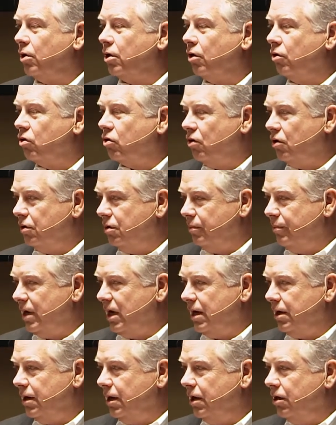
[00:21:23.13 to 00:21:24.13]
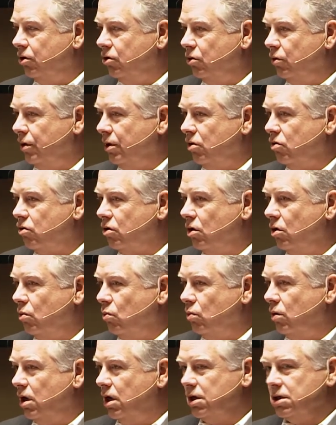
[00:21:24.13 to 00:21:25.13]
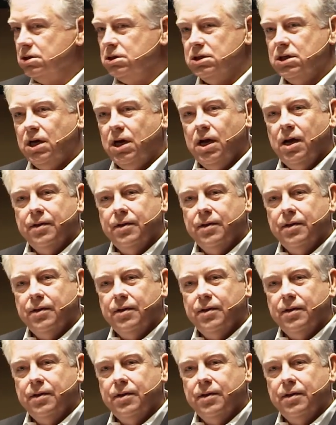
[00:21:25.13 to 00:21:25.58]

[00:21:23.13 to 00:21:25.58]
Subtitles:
concerned about in doing so was